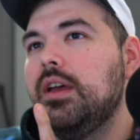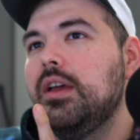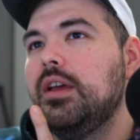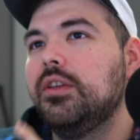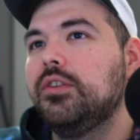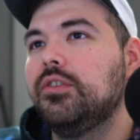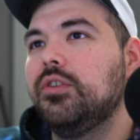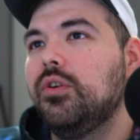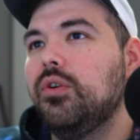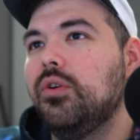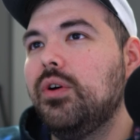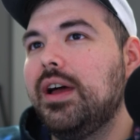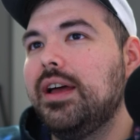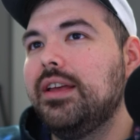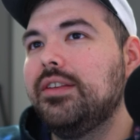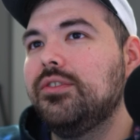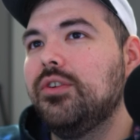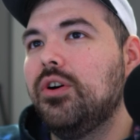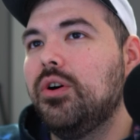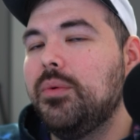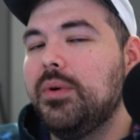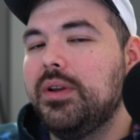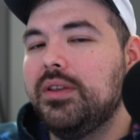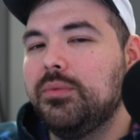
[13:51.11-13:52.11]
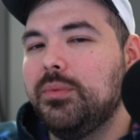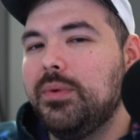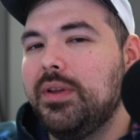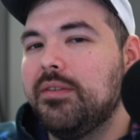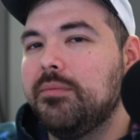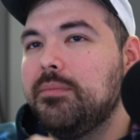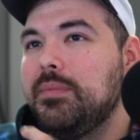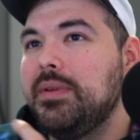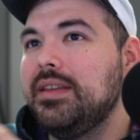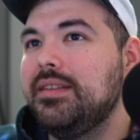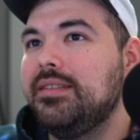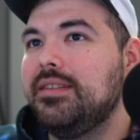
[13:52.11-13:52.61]
So as always, we
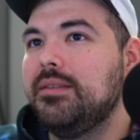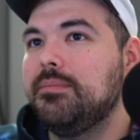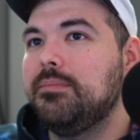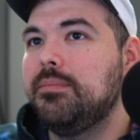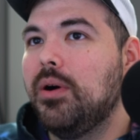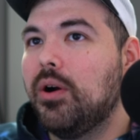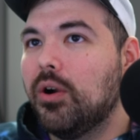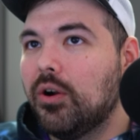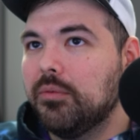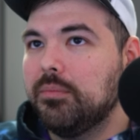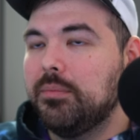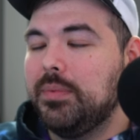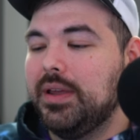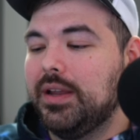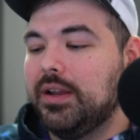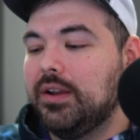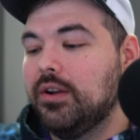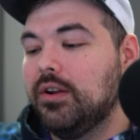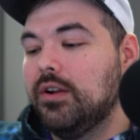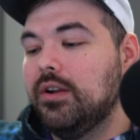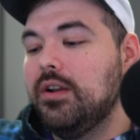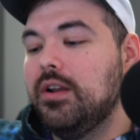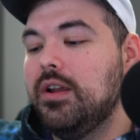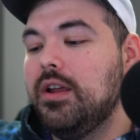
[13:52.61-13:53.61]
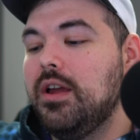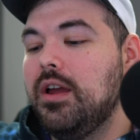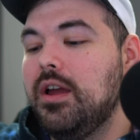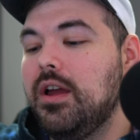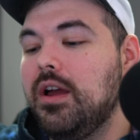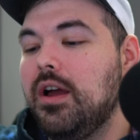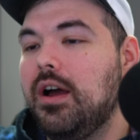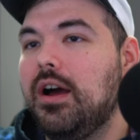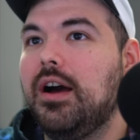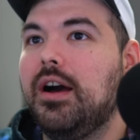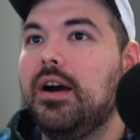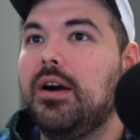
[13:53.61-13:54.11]
have PC Part Picker,
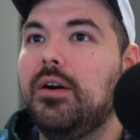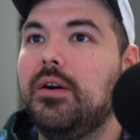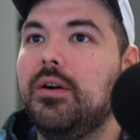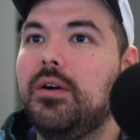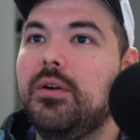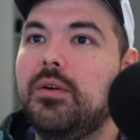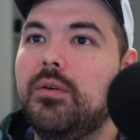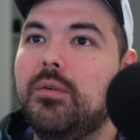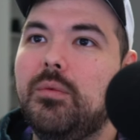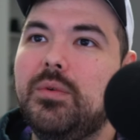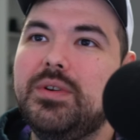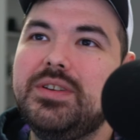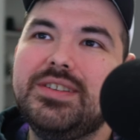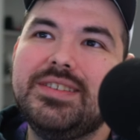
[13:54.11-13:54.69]
which